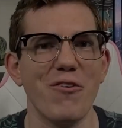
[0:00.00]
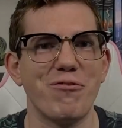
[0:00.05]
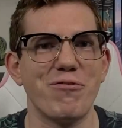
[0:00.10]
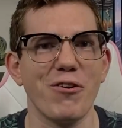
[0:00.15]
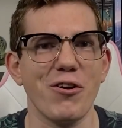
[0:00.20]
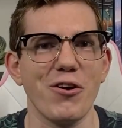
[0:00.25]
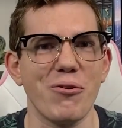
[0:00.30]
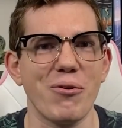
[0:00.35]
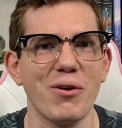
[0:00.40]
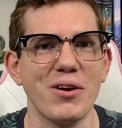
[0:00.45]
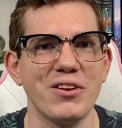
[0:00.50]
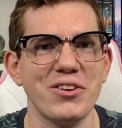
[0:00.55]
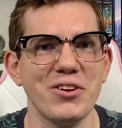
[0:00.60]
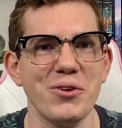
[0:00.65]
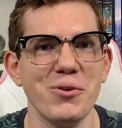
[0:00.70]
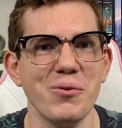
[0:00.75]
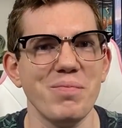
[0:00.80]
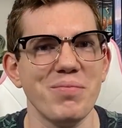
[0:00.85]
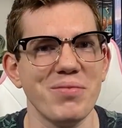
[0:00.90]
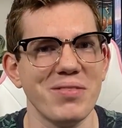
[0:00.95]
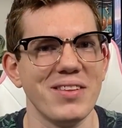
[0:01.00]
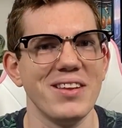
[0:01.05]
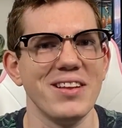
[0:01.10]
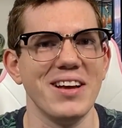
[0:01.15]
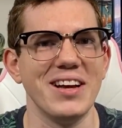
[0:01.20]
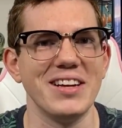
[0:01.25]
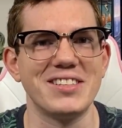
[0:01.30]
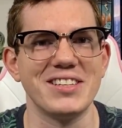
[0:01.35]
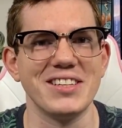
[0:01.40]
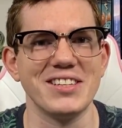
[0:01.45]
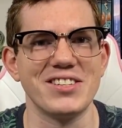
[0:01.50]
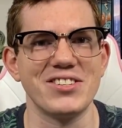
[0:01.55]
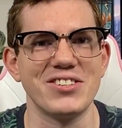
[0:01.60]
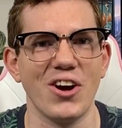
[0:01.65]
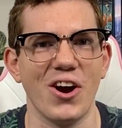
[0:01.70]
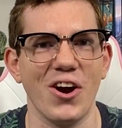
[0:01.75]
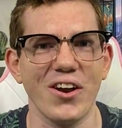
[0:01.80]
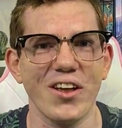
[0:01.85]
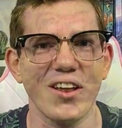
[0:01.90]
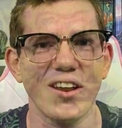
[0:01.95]
further ado, let's get
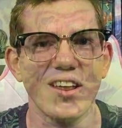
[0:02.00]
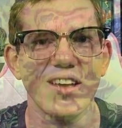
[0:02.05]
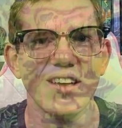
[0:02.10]
started.